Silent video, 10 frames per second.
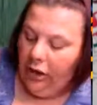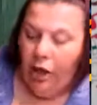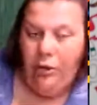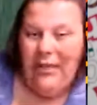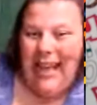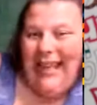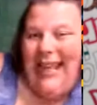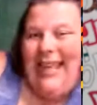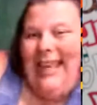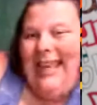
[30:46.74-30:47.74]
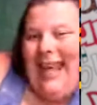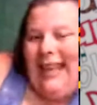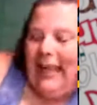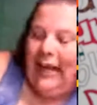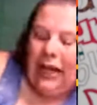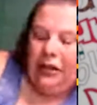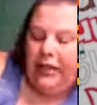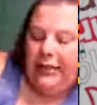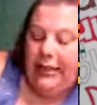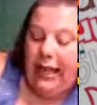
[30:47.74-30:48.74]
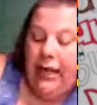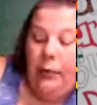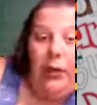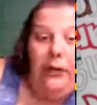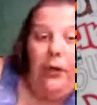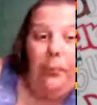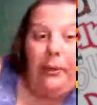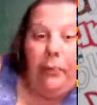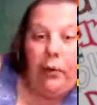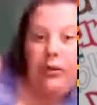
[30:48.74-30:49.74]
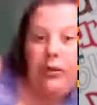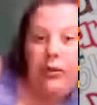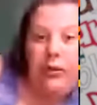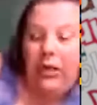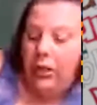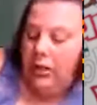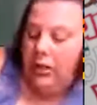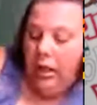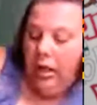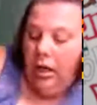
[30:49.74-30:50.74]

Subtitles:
those I can't actually say when they'll be posted because